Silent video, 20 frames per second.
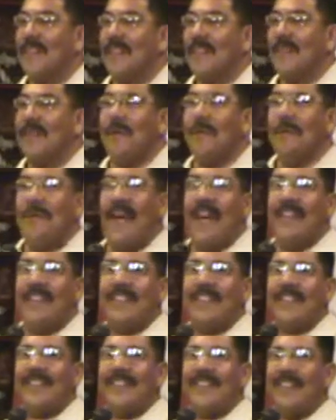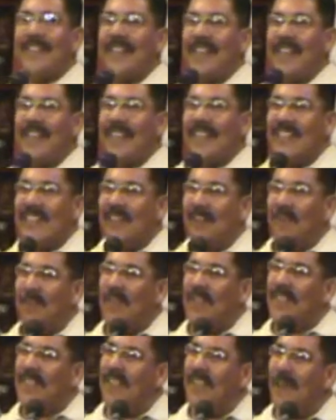Could you imagine that, that
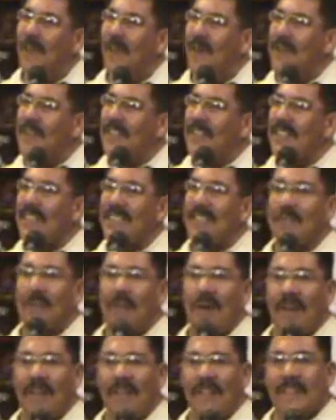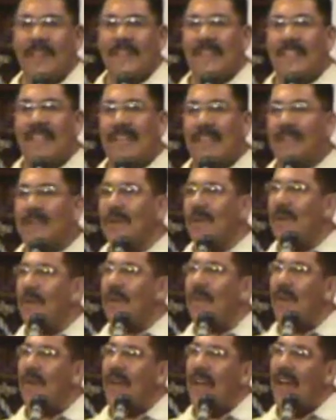what the Lord thinks about all the sexual
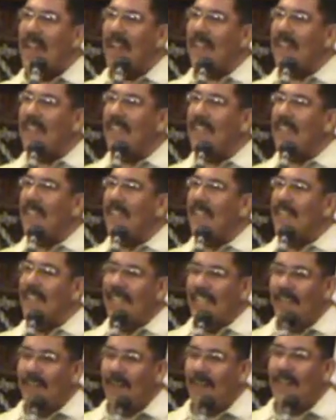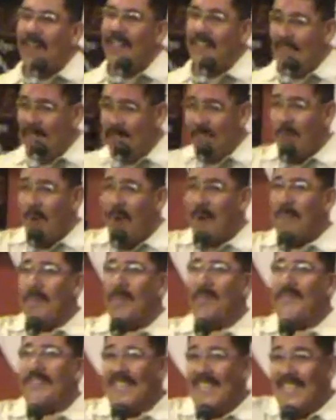immorality in, in, in
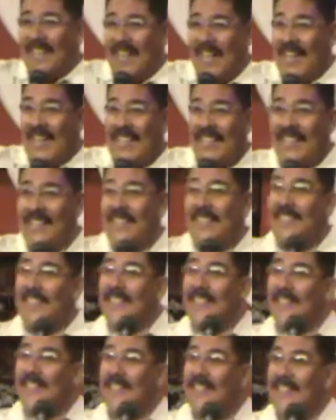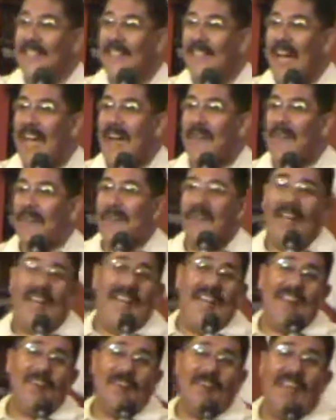Pueblo tonight? I don't,
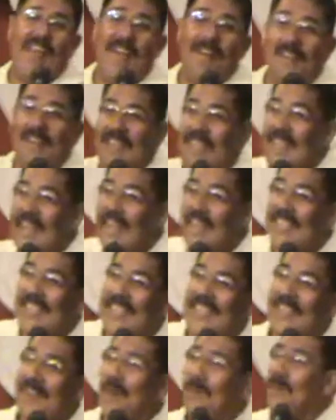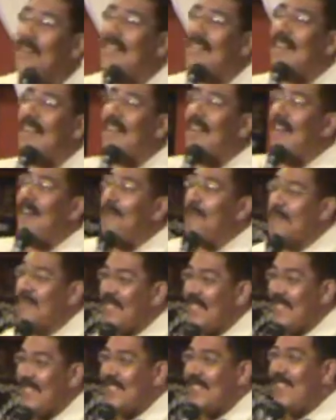I don't have any idea what the club
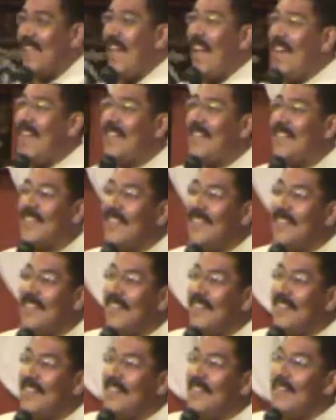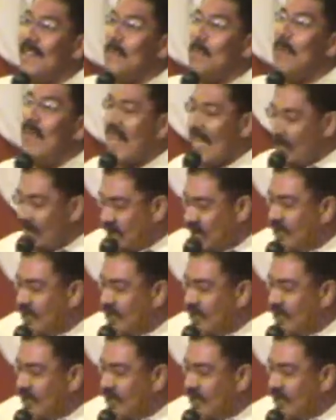scene's like. But I'm